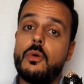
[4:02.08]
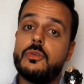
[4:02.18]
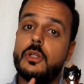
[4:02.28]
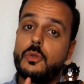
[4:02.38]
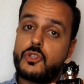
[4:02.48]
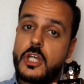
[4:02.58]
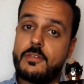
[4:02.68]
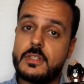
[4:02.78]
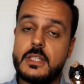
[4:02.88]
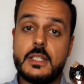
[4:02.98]
the
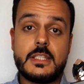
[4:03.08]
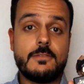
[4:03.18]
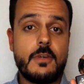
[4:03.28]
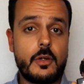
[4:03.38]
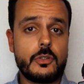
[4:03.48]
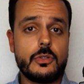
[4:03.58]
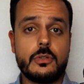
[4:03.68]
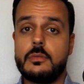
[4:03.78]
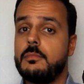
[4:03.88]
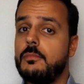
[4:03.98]
longevity, it's very
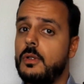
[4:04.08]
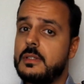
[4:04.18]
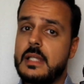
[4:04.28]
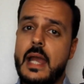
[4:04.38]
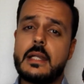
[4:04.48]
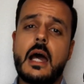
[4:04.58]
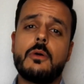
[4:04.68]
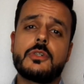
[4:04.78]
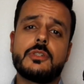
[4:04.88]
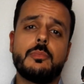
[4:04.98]
good. 9
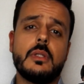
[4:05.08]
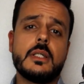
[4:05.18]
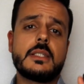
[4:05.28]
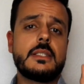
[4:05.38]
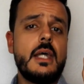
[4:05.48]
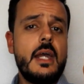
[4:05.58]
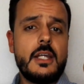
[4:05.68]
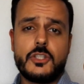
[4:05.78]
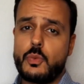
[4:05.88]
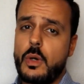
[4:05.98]
hours plus,
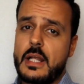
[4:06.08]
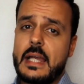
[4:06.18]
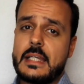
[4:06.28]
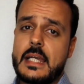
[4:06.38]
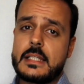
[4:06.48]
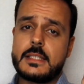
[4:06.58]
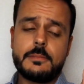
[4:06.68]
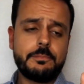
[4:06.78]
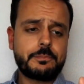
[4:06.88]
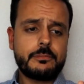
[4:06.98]
it's what I get,
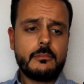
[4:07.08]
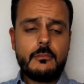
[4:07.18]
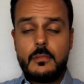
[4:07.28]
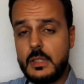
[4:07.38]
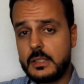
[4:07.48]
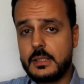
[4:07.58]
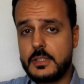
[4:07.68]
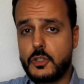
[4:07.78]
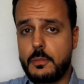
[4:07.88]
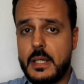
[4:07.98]
at
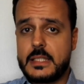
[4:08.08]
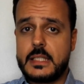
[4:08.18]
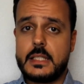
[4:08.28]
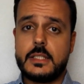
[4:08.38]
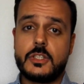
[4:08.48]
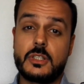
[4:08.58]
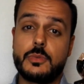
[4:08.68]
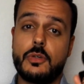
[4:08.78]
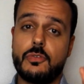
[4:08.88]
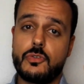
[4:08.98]
least on my skin, in
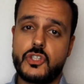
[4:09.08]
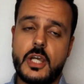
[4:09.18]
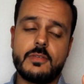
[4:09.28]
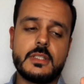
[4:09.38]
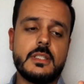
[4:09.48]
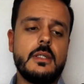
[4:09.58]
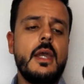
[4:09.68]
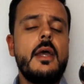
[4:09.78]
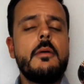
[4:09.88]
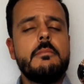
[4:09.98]
terms of longevity.
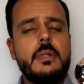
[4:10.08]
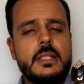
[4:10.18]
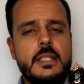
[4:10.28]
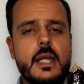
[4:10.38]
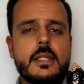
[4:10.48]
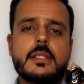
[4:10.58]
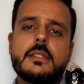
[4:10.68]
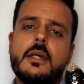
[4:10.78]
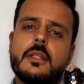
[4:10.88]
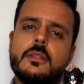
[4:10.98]
But
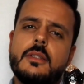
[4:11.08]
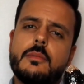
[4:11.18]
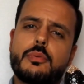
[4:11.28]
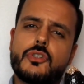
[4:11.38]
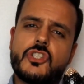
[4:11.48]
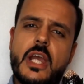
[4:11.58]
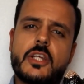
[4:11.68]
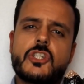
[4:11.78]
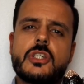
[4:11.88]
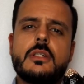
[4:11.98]
yes, the
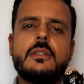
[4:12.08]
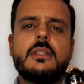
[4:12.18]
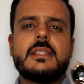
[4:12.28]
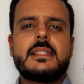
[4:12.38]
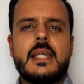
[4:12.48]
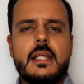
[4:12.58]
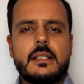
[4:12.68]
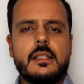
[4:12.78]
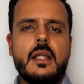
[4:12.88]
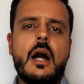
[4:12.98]
projection, the
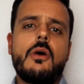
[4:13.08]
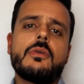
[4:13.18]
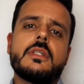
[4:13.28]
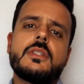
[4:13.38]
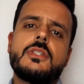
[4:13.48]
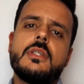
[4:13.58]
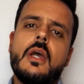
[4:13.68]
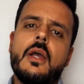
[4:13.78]
scent cloud, it's